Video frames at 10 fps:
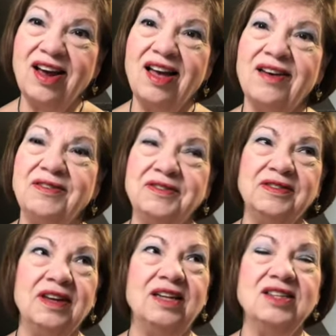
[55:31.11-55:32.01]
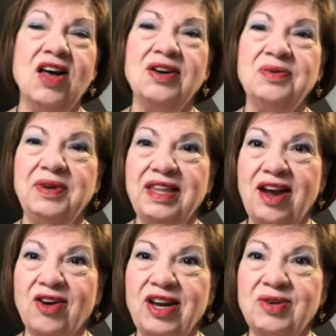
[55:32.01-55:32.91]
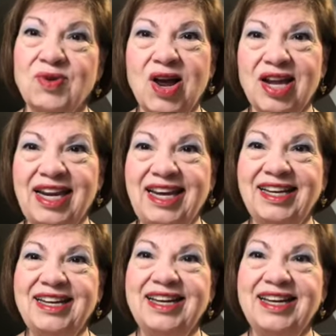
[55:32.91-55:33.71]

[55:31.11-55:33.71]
of Donna with Gary and Ronnie